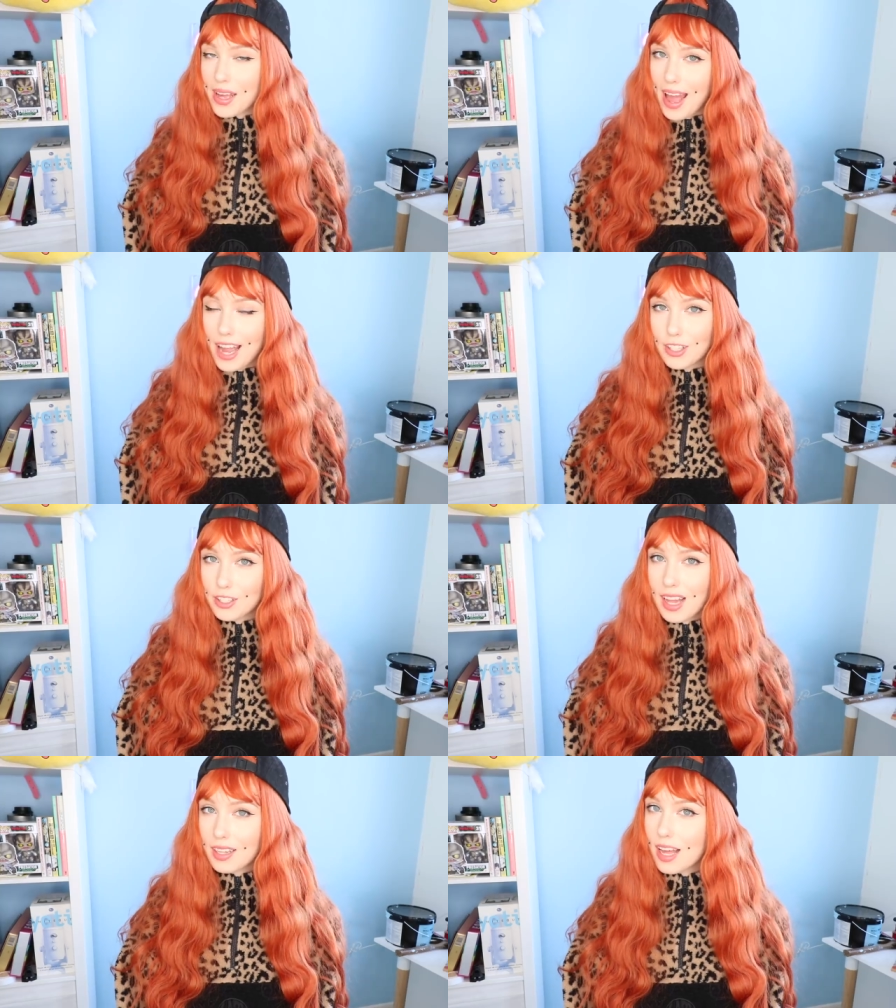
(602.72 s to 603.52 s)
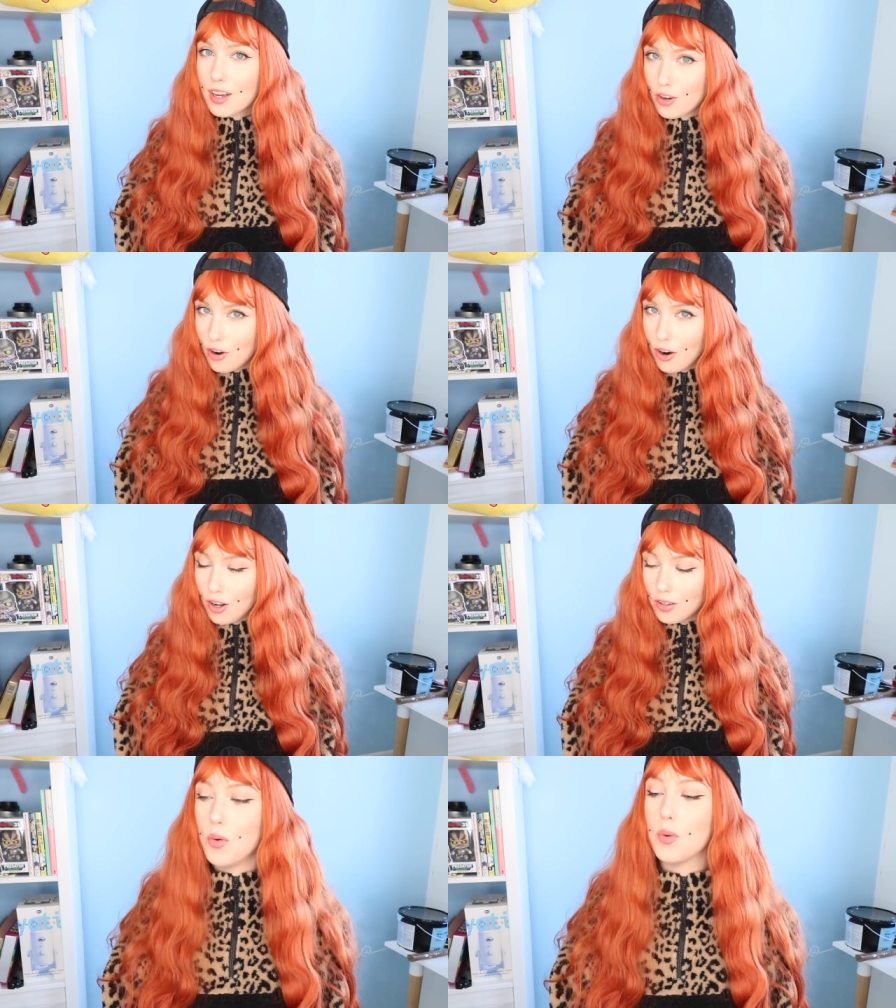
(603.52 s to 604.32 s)
Okay, I look like that
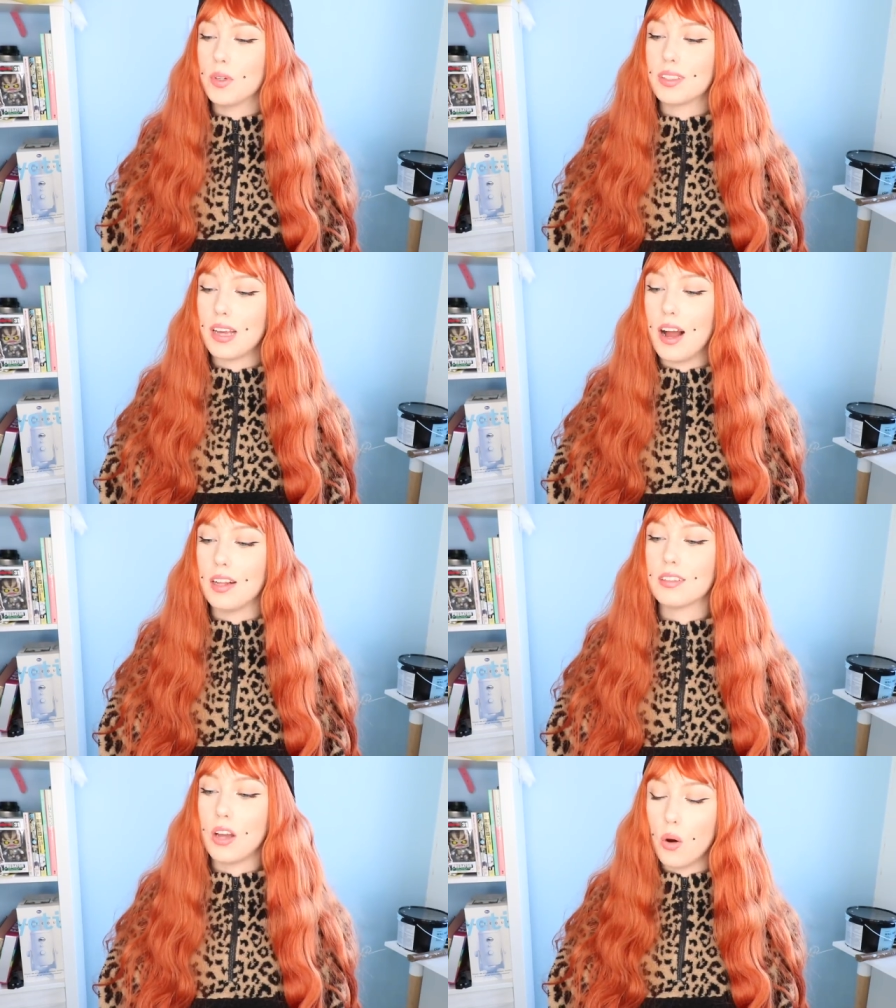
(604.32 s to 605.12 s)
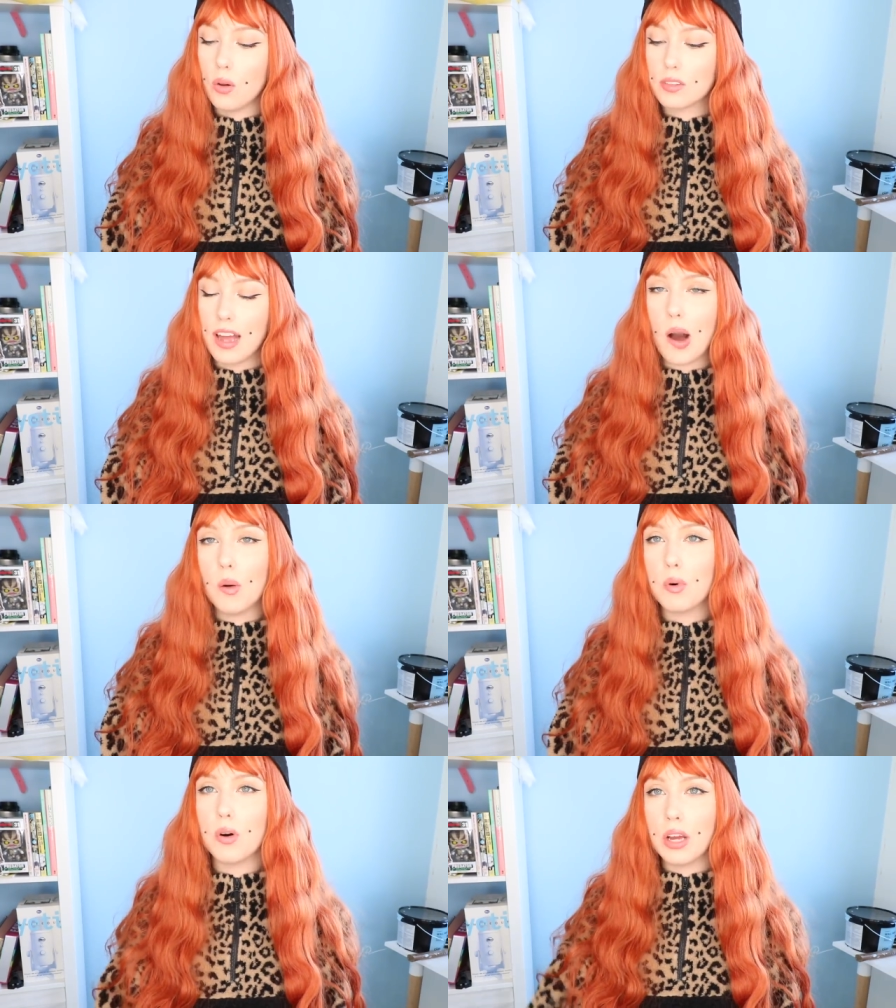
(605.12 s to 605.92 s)
girl who's a total
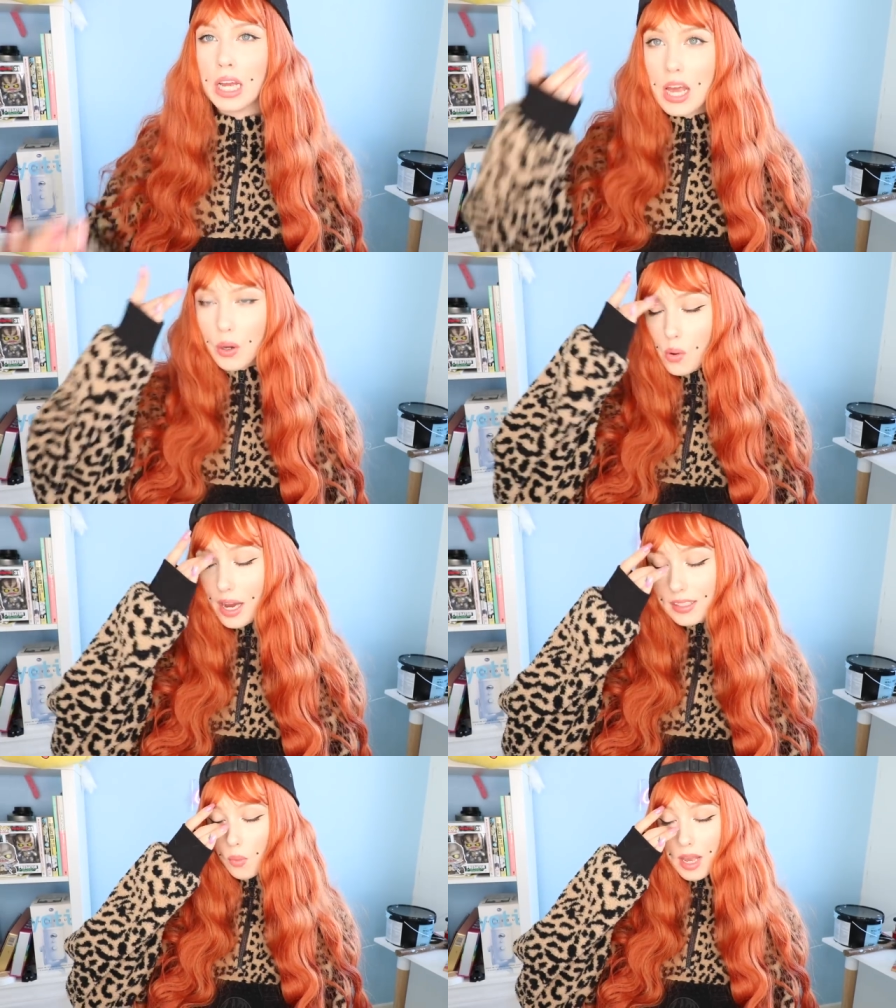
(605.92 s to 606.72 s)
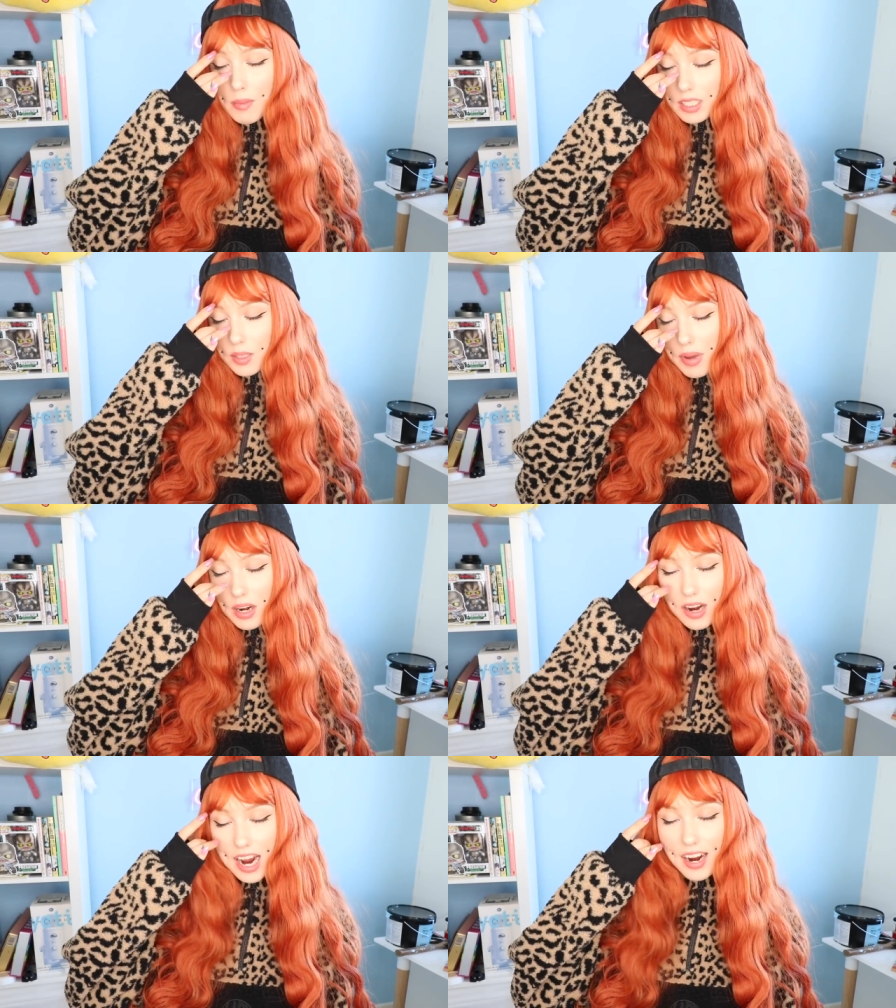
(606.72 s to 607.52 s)
town boy who has way much
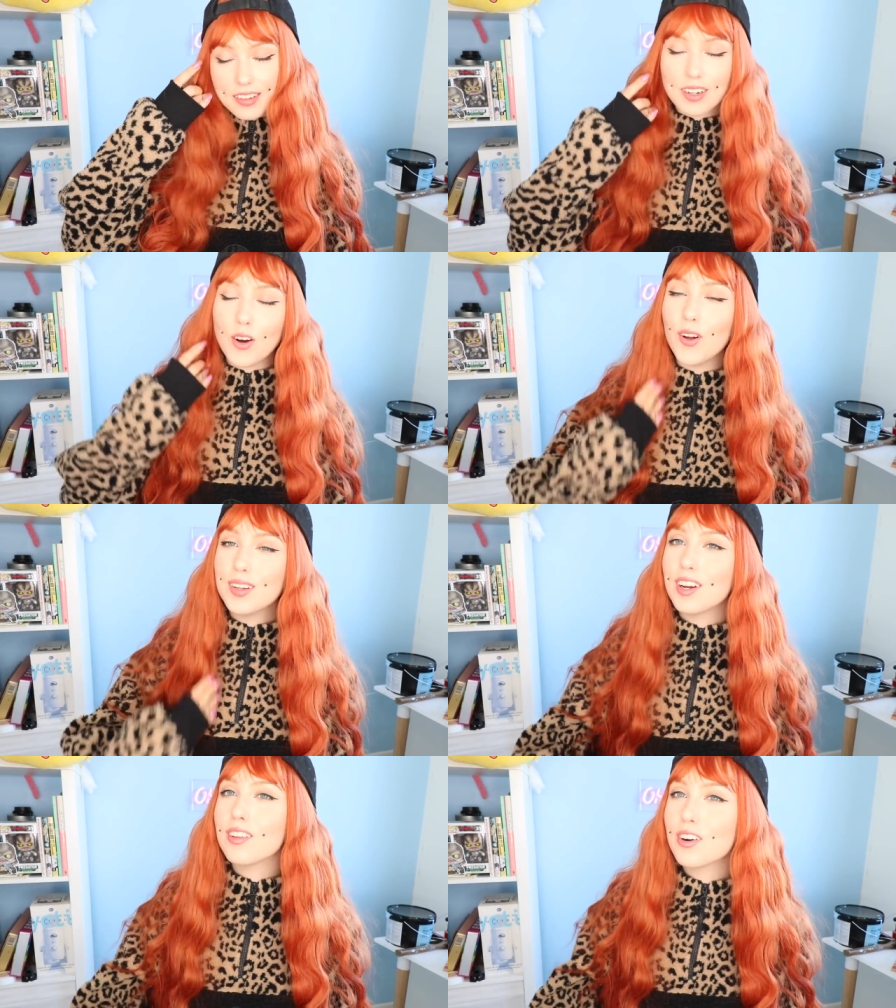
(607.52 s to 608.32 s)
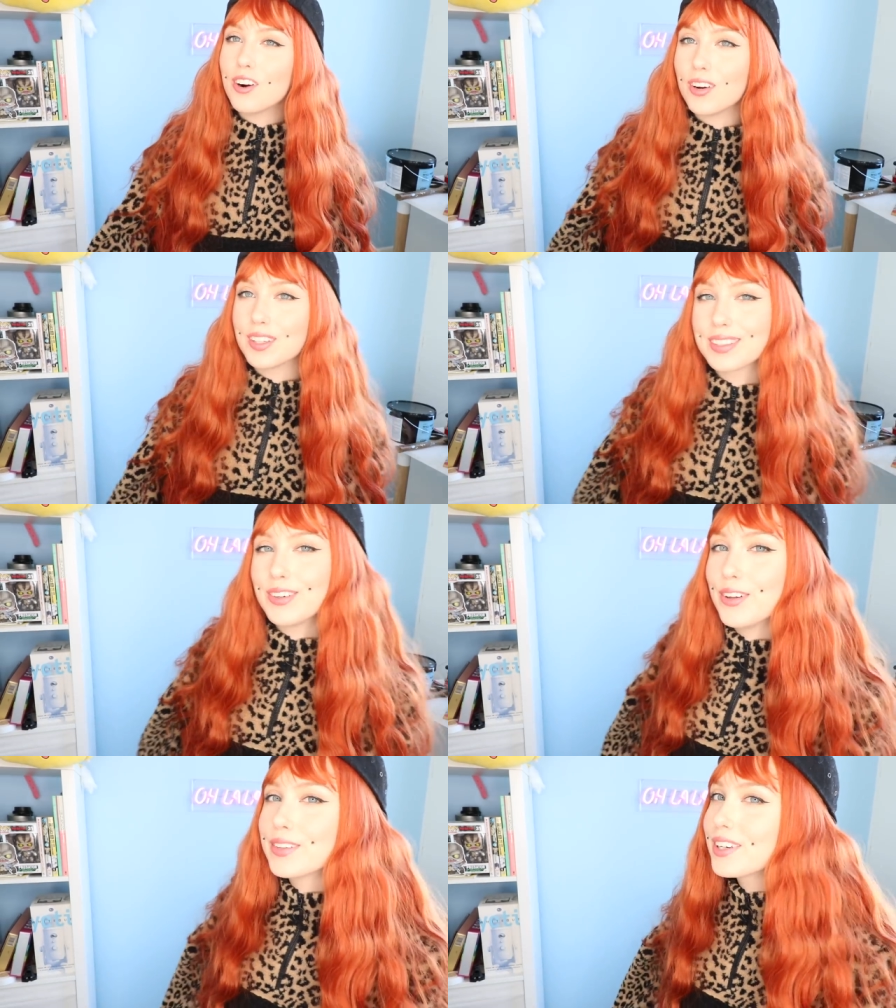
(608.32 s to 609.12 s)
better hair than all the other girls, and
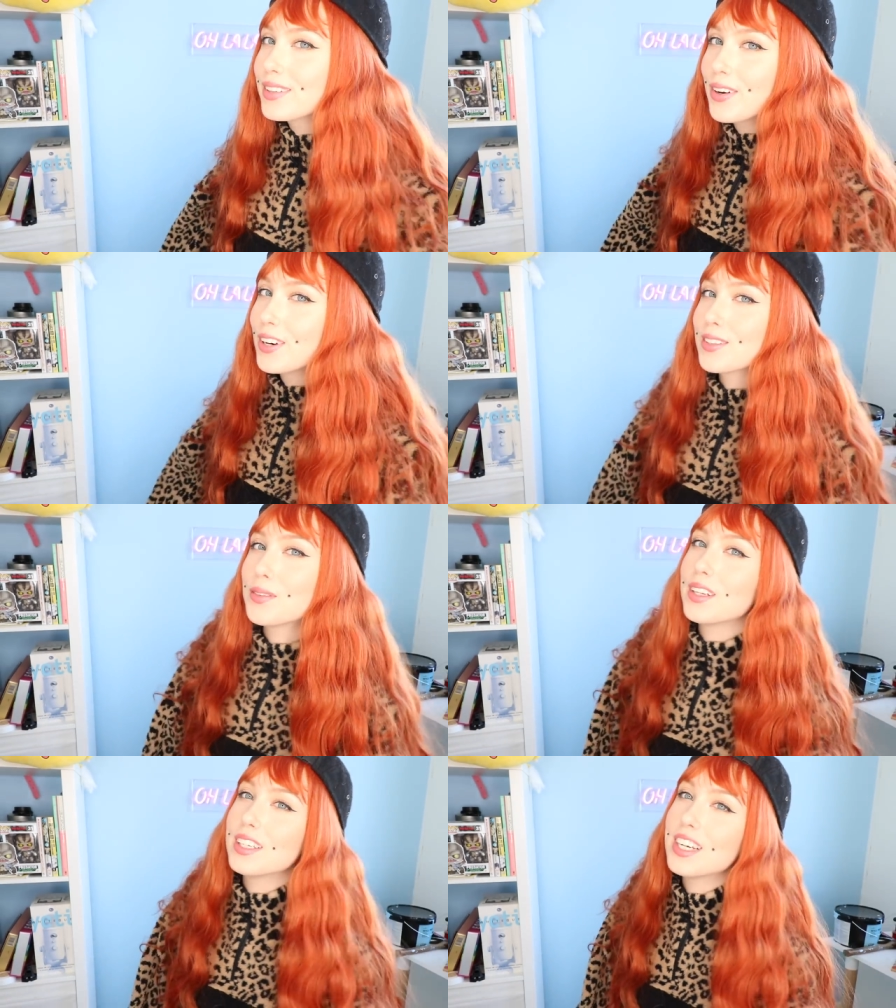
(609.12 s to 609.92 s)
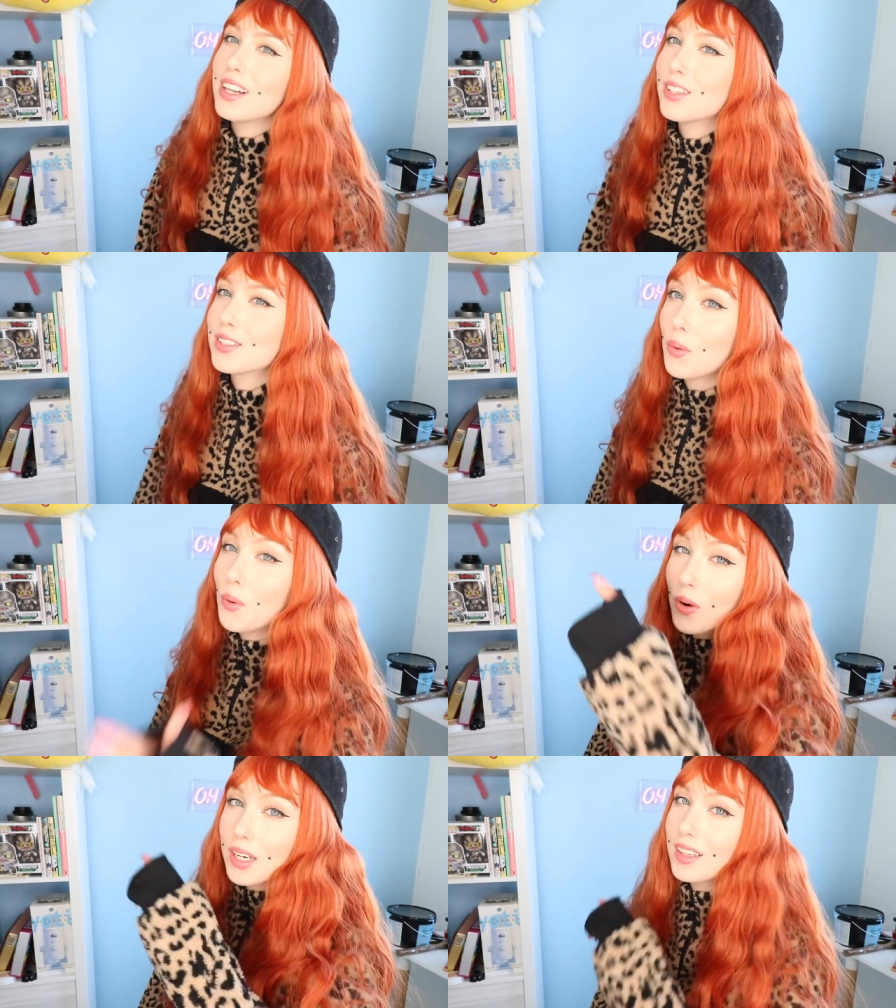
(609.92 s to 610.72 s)
all the other girls are really jealous
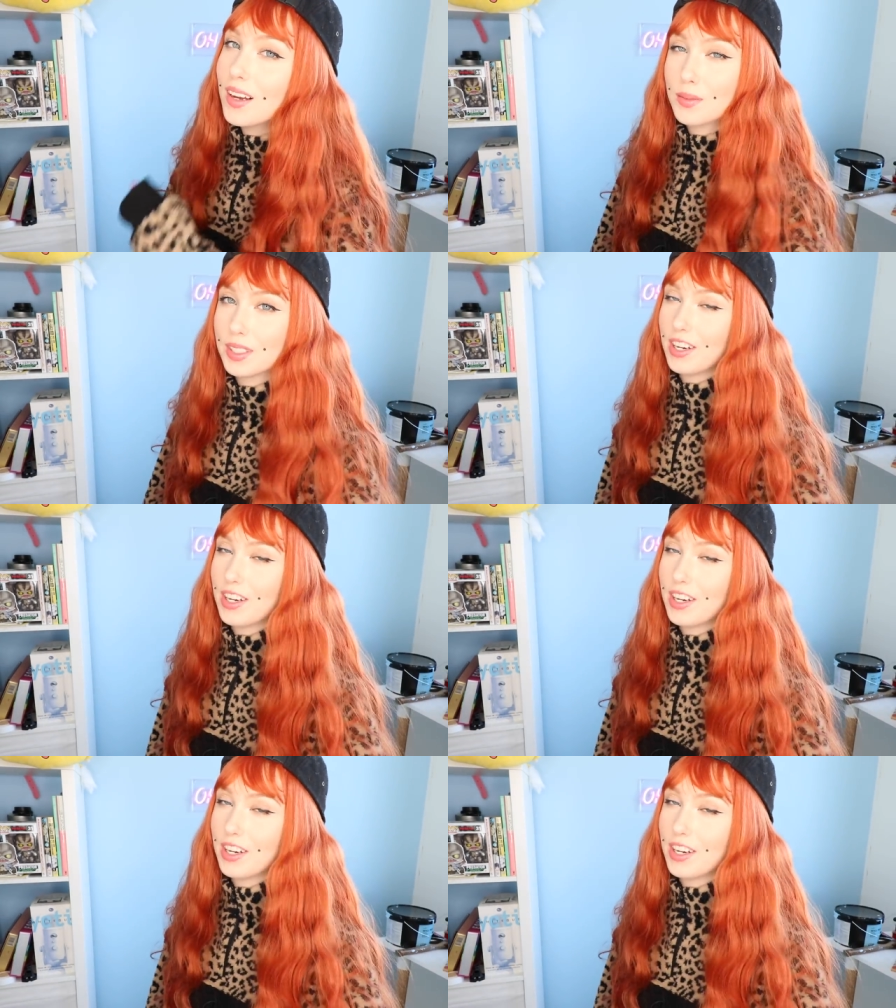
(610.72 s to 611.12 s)
or in love with